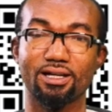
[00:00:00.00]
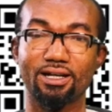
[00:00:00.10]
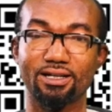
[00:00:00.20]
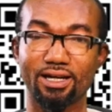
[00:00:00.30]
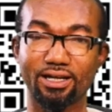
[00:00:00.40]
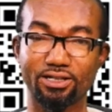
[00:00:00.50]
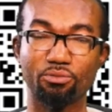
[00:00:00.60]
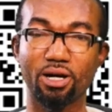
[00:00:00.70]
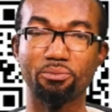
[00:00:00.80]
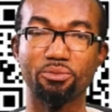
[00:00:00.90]
and then
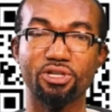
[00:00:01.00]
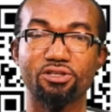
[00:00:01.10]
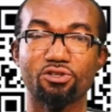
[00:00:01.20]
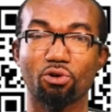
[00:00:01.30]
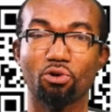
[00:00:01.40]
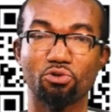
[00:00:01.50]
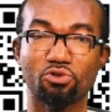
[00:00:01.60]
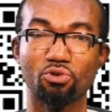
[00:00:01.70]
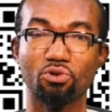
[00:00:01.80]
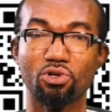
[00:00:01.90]
human beings
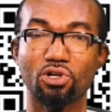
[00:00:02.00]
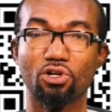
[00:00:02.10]
also